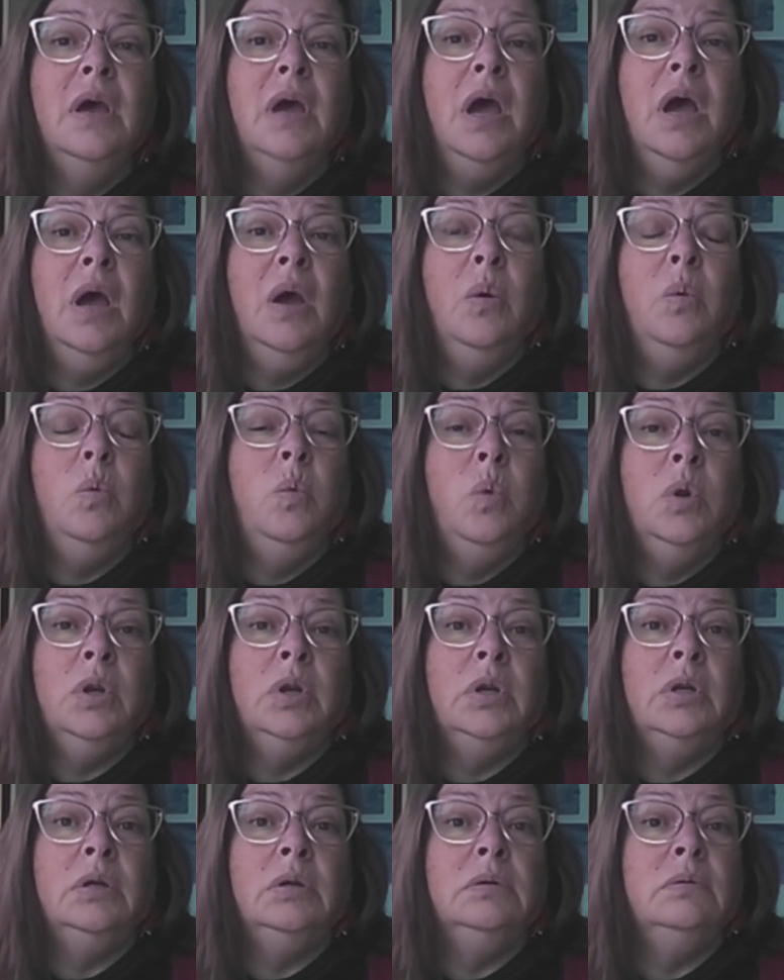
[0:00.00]
uh,
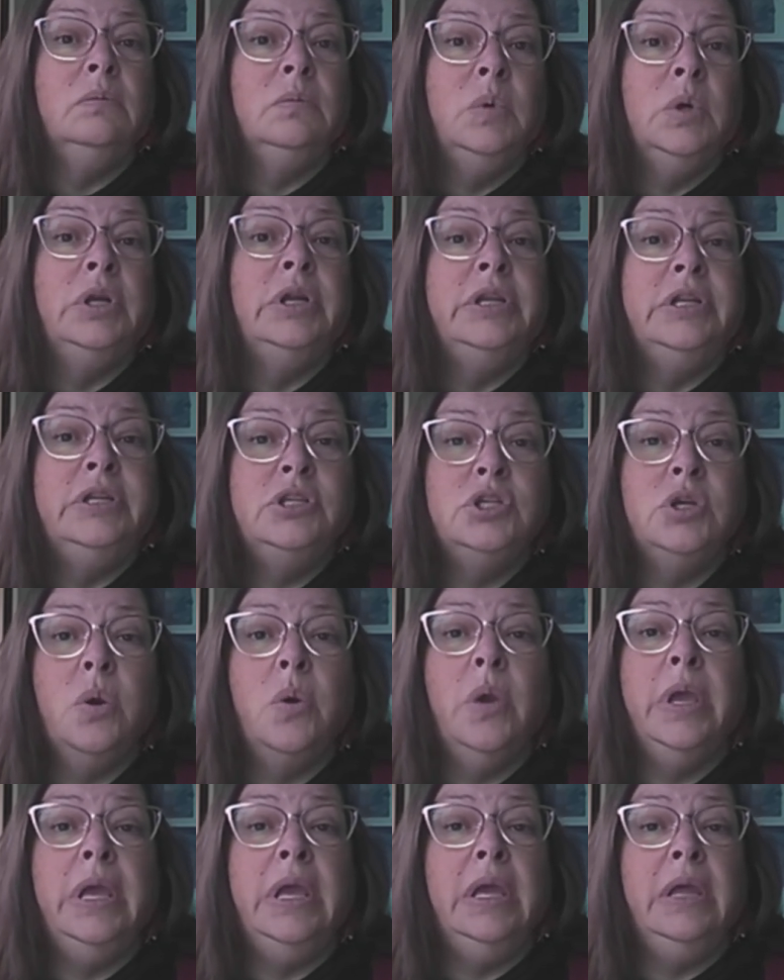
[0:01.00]
we're we're
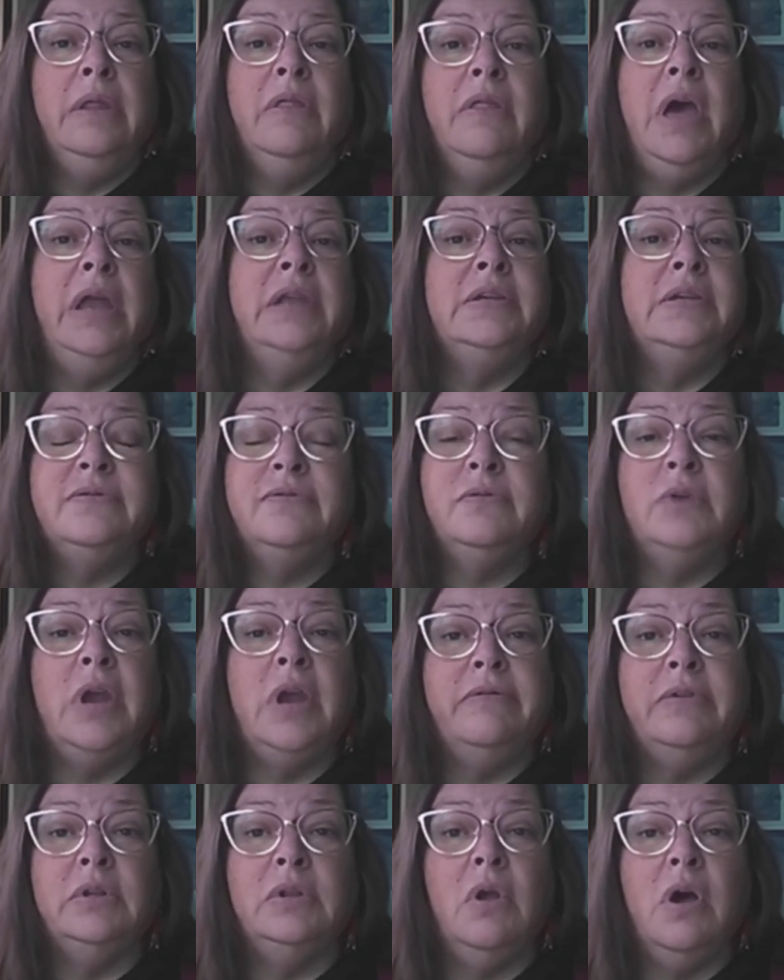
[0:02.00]
enjoying that is
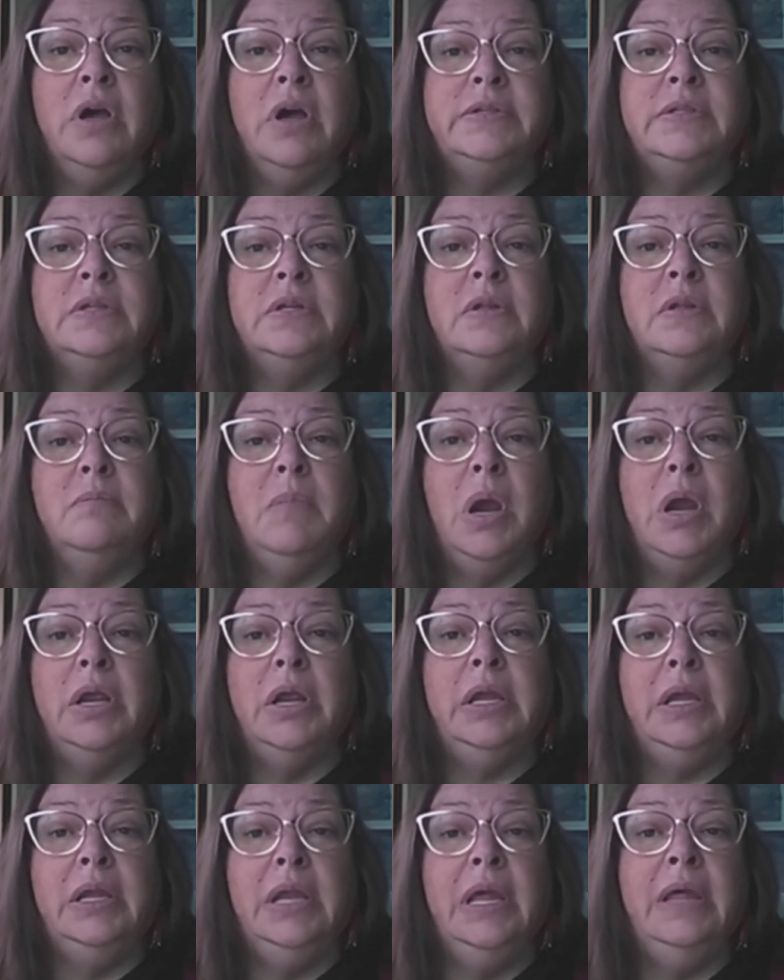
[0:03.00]
forever lost to the
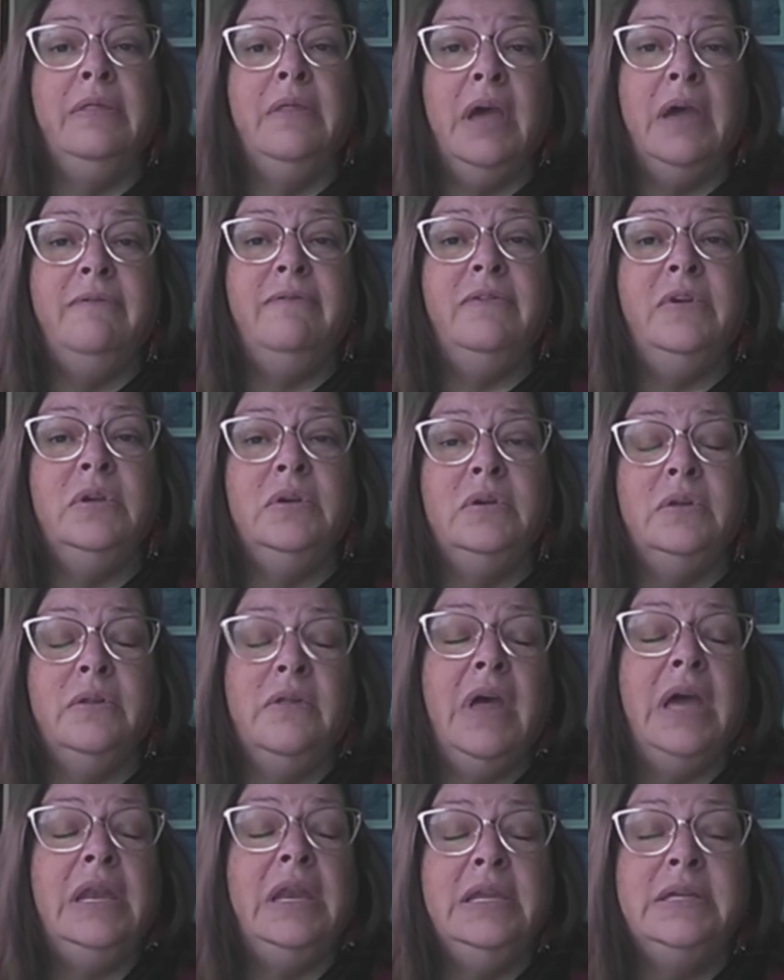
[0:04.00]
market, and that feel
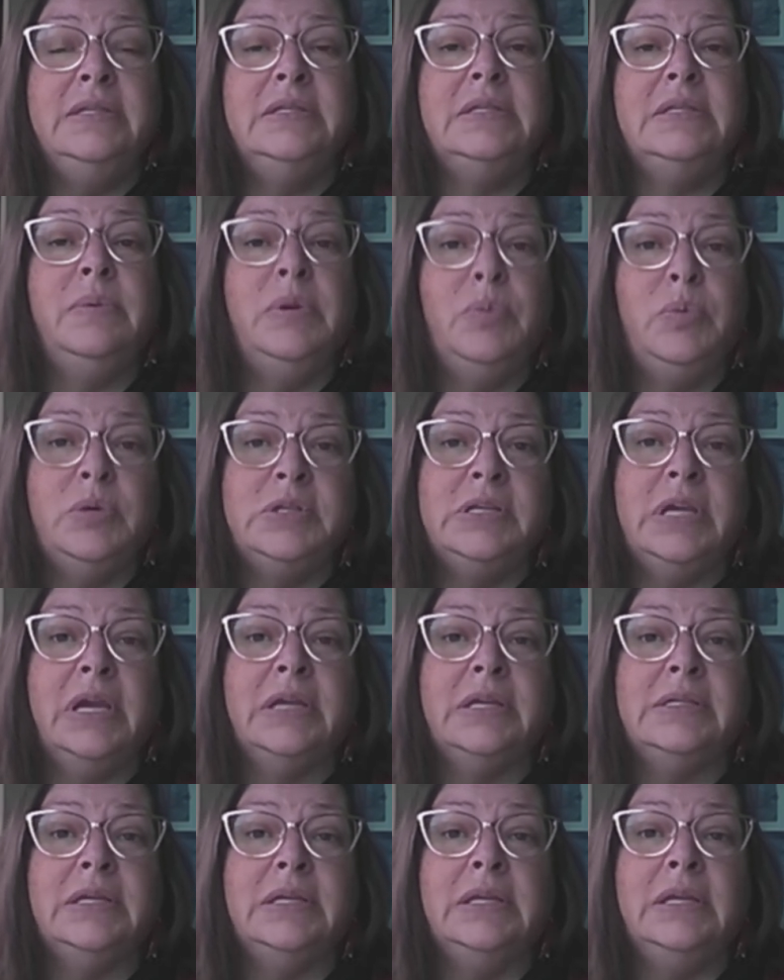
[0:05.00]
that needs to be
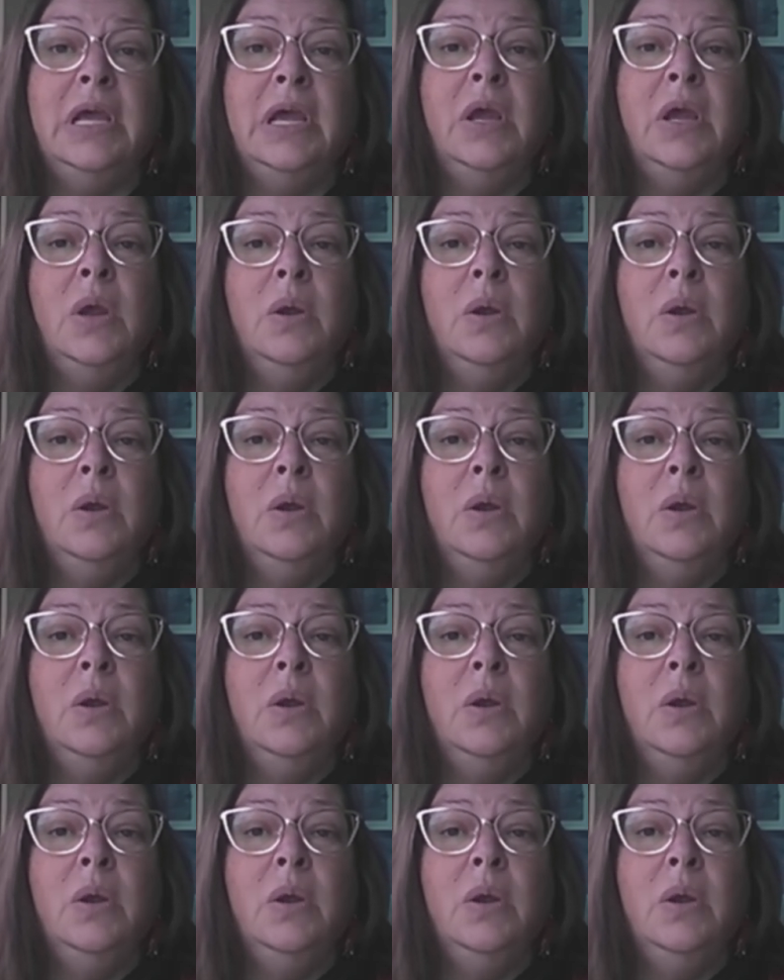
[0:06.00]
protected.